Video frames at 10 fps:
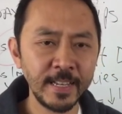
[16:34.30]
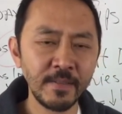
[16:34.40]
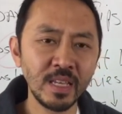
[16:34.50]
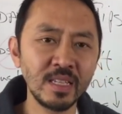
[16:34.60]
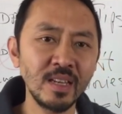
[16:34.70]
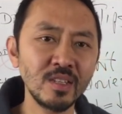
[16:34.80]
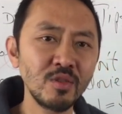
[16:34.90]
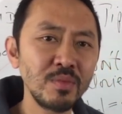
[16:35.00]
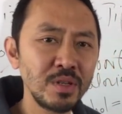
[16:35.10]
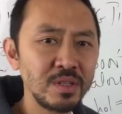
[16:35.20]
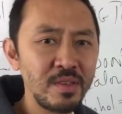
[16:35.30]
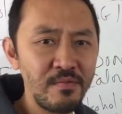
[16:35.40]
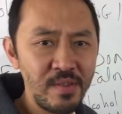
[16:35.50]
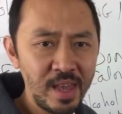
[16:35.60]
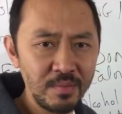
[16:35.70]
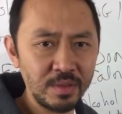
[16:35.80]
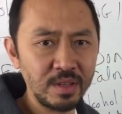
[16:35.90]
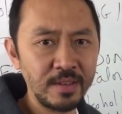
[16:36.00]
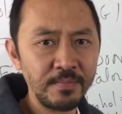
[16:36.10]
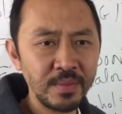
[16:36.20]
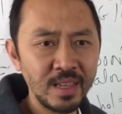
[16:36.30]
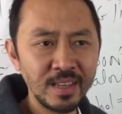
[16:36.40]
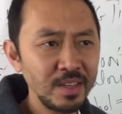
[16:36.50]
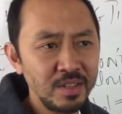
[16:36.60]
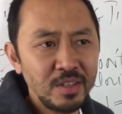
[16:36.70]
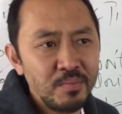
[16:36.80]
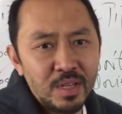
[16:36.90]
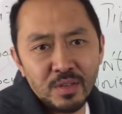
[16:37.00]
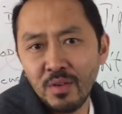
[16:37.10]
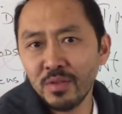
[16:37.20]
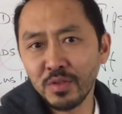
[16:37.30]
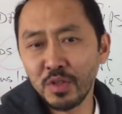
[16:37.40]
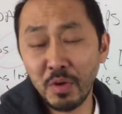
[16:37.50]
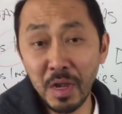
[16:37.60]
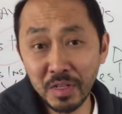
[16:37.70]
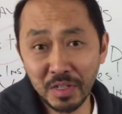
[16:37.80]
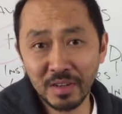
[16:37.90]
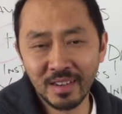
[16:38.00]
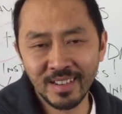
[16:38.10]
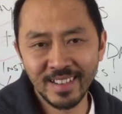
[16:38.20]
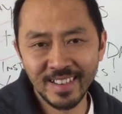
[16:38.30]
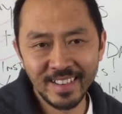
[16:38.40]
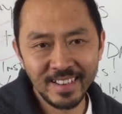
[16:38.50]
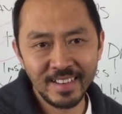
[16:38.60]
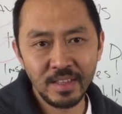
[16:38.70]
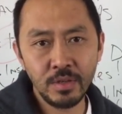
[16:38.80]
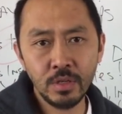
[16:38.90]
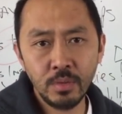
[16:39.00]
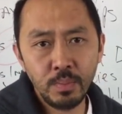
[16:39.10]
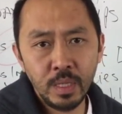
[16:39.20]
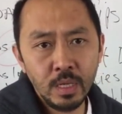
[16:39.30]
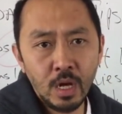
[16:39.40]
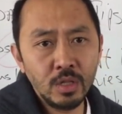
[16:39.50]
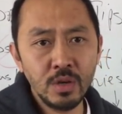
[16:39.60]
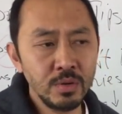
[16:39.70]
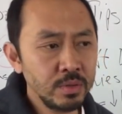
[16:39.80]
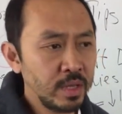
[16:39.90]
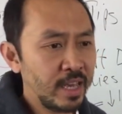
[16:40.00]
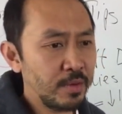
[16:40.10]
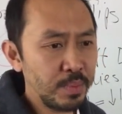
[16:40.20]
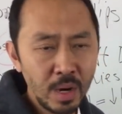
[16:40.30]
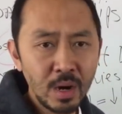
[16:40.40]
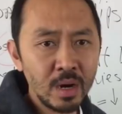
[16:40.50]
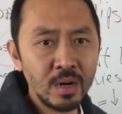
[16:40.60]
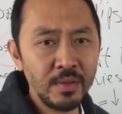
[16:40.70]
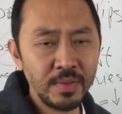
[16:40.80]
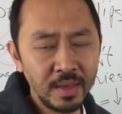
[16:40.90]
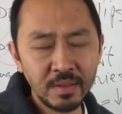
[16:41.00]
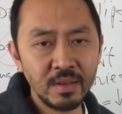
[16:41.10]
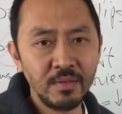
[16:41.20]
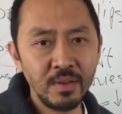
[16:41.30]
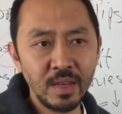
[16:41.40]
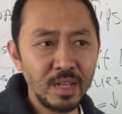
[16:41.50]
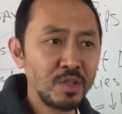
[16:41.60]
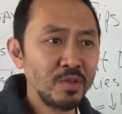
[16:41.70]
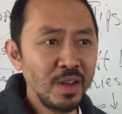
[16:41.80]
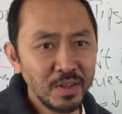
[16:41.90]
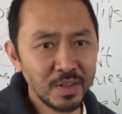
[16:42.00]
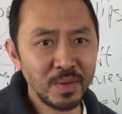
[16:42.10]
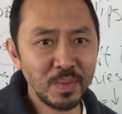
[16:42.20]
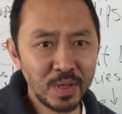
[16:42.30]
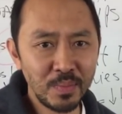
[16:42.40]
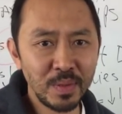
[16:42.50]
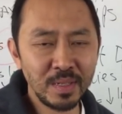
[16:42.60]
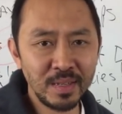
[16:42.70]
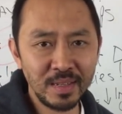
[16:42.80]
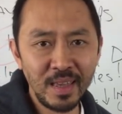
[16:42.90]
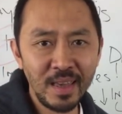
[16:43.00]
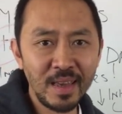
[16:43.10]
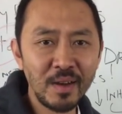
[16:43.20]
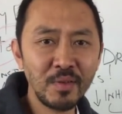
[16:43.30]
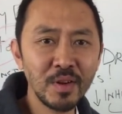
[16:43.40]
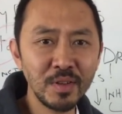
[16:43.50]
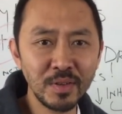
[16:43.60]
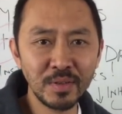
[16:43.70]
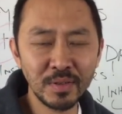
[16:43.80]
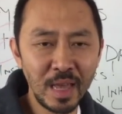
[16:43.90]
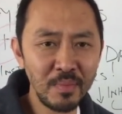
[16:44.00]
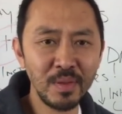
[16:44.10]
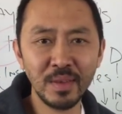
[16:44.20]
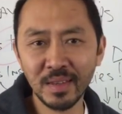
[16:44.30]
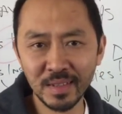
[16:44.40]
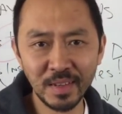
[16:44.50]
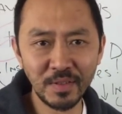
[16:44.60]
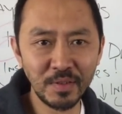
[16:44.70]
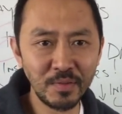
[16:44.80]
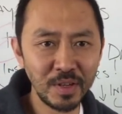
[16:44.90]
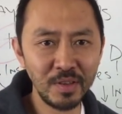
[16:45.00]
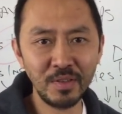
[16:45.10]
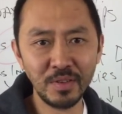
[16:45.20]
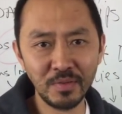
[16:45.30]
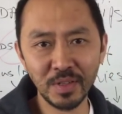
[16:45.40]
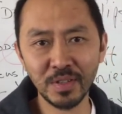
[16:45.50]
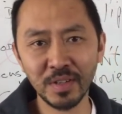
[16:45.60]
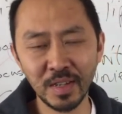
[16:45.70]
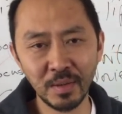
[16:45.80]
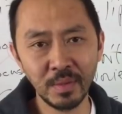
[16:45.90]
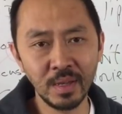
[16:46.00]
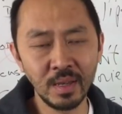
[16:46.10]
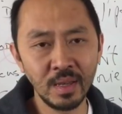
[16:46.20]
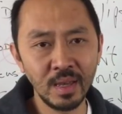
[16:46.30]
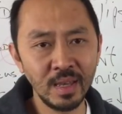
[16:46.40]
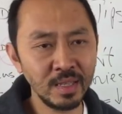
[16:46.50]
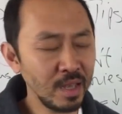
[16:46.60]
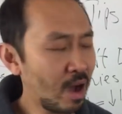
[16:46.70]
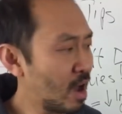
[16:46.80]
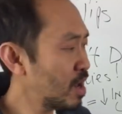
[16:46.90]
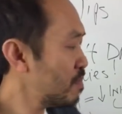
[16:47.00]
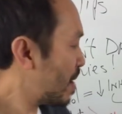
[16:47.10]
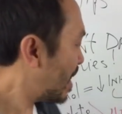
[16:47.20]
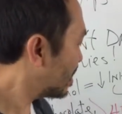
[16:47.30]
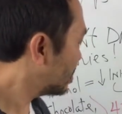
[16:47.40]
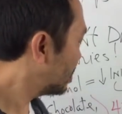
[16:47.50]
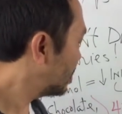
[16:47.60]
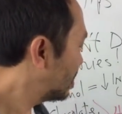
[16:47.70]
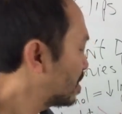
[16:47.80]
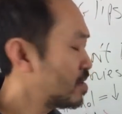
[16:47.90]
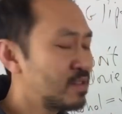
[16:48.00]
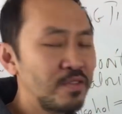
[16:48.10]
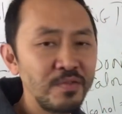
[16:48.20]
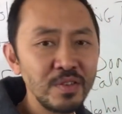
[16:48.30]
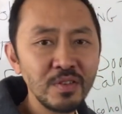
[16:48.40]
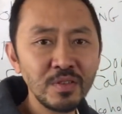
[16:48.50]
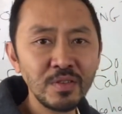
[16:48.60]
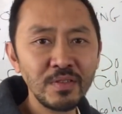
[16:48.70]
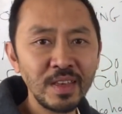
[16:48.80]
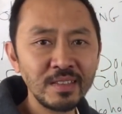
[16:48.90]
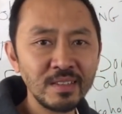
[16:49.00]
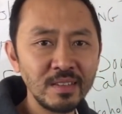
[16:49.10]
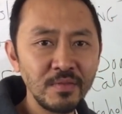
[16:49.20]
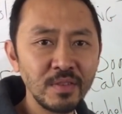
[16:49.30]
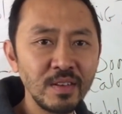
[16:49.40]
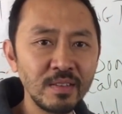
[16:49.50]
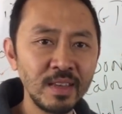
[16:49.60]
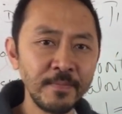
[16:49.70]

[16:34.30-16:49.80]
It's not so much the family, because it could be a total stranger. You could be alone at a bar on Thanksgiving and a stranger comes up and says, Hey, how are you? Happy Thanksgiving. What do you do? What's your name? And automatically you feel that significance.